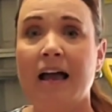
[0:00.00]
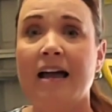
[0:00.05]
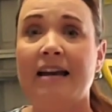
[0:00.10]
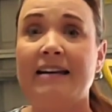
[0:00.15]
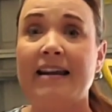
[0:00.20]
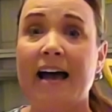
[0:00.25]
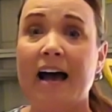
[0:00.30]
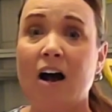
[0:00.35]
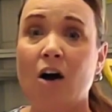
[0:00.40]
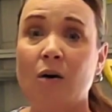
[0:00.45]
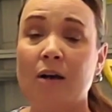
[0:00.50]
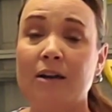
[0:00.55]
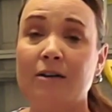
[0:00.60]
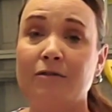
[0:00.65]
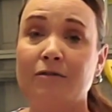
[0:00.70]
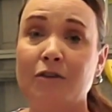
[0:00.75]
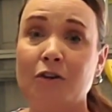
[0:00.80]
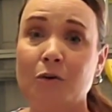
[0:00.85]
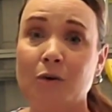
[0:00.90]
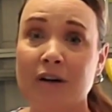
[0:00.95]
Now,
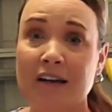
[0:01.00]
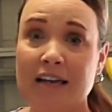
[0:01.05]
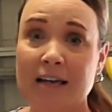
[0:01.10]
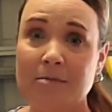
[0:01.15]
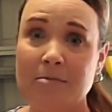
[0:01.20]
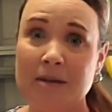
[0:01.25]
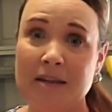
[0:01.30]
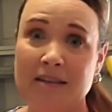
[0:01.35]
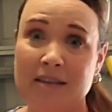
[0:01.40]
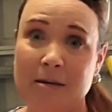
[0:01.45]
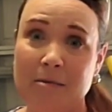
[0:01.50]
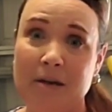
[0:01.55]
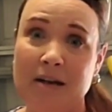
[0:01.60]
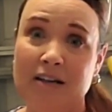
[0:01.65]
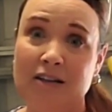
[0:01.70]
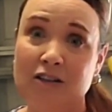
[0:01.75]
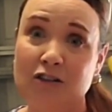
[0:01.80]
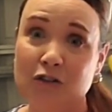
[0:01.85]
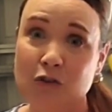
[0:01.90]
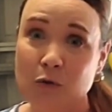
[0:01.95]
if you are keeping them in
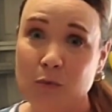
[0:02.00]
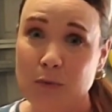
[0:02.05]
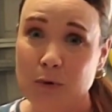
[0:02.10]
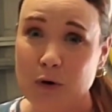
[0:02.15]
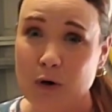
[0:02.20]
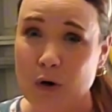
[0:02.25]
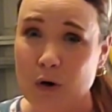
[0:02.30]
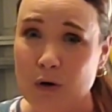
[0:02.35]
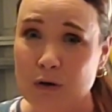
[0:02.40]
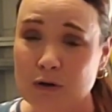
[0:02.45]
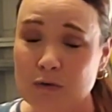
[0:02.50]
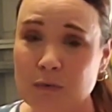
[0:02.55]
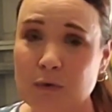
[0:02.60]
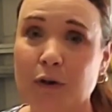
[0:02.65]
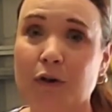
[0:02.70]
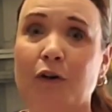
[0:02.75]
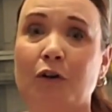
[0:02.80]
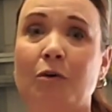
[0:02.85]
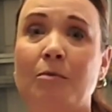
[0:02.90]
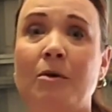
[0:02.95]
a super cold
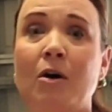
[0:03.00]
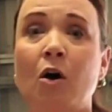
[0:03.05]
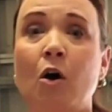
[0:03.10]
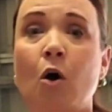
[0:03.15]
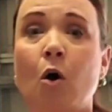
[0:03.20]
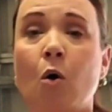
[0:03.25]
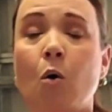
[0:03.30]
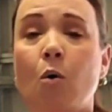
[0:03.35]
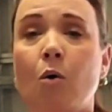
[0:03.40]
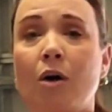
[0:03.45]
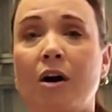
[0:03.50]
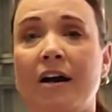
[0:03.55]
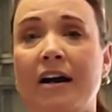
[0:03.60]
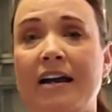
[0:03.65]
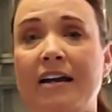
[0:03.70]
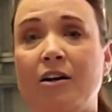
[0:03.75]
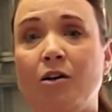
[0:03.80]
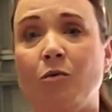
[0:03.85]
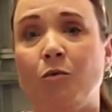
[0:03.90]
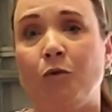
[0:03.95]
room or
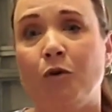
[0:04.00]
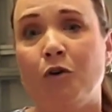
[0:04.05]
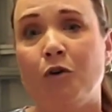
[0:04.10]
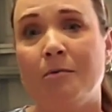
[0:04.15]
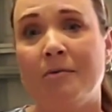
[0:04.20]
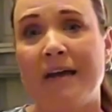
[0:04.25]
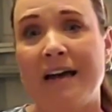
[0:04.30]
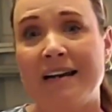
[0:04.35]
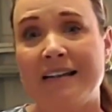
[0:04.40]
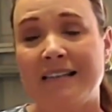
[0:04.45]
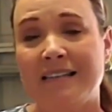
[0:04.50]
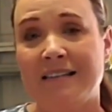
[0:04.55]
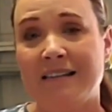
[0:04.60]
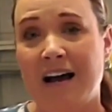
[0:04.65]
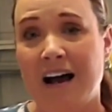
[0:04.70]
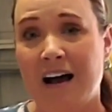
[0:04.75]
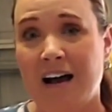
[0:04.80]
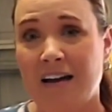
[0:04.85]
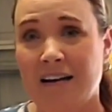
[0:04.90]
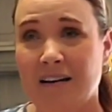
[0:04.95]
in a room that is
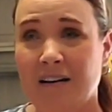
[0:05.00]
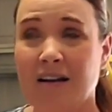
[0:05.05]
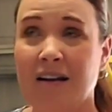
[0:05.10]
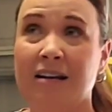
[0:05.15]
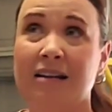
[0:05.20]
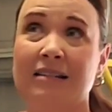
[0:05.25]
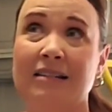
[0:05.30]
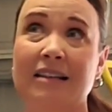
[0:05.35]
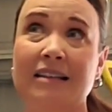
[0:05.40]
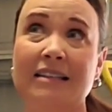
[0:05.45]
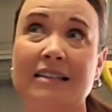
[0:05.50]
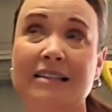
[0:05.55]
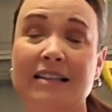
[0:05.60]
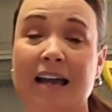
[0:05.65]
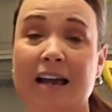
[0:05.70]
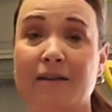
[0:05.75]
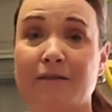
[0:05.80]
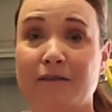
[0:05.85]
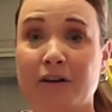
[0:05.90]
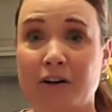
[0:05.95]
not, let's
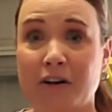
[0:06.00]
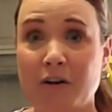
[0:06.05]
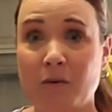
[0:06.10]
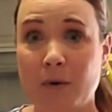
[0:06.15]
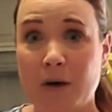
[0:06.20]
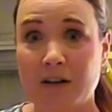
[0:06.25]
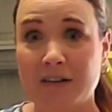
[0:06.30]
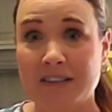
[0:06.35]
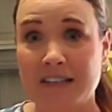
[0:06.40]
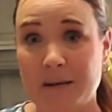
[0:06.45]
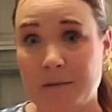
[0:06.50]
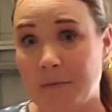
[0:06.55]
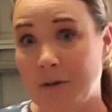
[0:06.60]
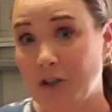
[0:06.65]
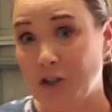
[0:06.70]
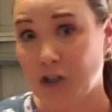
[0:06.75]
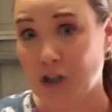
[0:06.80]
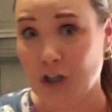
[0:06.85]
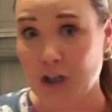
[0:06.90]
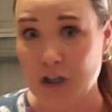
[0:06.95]
say, very well
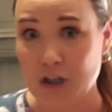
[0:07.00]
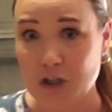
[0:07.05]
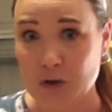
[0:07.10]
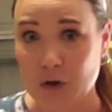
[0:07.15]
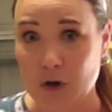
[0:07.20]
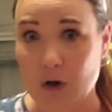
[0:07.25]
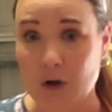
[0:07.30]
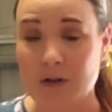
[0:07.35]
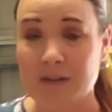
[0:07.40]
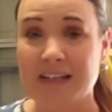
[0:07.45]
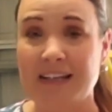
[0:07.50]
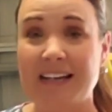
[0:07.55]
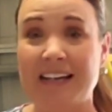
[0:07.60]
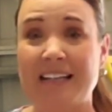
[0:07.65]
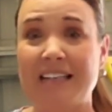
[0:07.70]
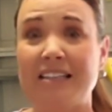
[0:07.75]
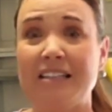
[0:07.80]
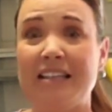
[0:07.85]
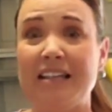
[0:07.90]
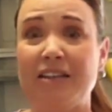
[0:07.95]
temperature controlled and
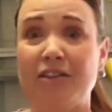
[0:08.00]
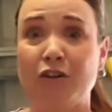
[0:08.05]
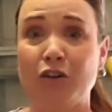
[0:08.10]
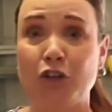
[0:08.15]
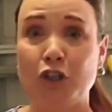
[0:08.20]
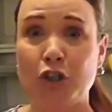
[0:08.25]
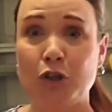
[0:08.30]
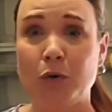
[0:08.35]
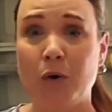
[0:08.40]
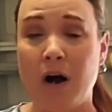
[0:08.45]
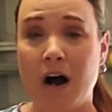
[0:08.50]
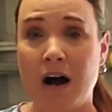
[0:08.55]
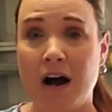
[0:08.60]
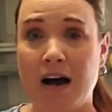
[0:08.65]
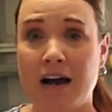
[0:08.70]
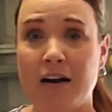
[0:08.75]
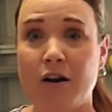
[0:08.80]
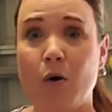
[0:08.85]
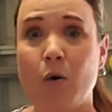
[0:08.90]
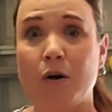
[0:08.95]
is either too
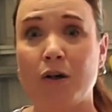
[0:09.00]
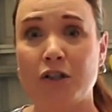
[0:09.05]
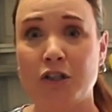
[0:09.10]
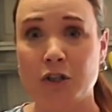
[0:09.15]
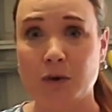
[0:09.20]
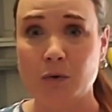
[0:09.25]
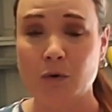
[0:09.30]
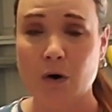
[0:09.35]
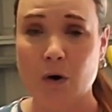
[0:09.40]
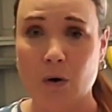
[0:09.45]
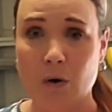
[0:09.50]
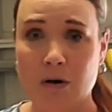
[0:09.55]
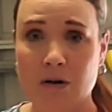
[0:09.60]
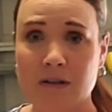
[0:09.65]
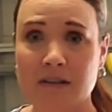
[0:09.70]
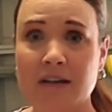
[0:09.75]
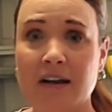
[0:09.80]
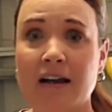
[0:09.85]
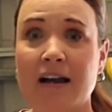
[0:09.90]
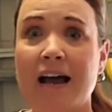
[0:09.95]
hot or too
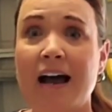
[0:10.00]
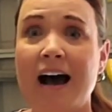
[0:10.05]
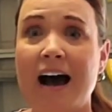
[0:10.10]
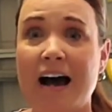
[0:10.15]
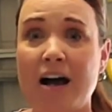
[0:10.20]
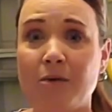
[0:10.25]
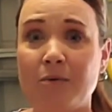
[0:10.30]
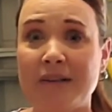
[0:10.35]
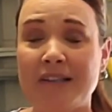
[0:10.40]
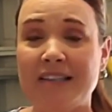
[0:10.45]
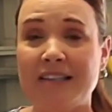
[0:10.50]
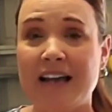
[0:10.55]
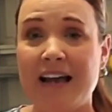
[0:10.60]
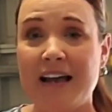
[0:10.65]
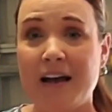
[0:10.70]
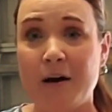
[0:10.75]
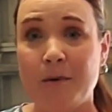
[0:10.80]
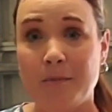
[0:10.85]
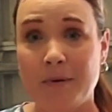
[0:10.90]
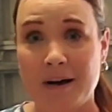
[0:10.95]
cold, I would
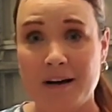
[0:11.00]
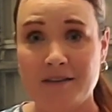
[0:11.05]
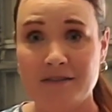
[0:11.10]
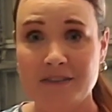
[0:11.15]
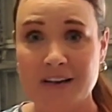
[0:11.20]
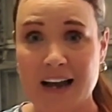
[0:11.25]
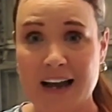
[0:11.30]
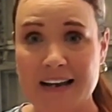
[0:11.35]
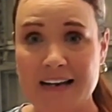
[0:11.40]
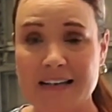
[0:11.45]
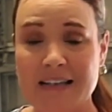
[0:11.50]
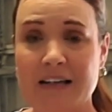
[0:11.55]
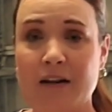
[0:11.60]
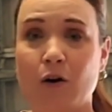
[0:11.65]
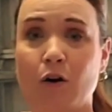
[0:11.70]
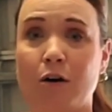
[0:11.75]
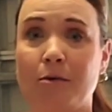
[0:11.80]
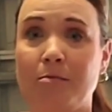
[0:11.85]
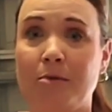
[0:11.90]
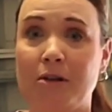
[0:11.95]
say above 90
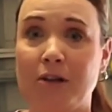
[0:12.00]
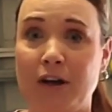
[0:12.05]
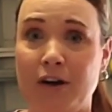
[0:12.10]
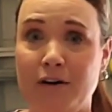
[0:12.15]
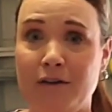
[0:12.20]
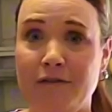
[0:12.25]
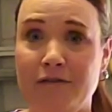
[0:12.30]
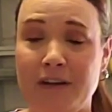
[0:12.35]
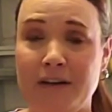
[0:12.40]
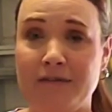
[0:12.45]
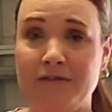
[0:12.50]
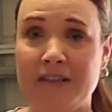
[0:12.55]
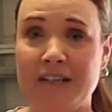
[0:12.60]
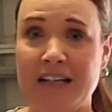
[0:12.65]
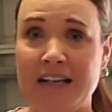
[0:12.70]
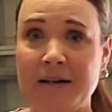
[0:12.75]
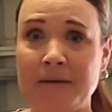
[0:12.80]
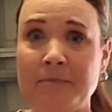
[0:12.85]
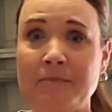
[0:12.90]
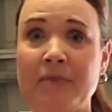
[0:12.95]
or below
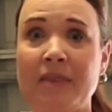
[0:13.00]
50,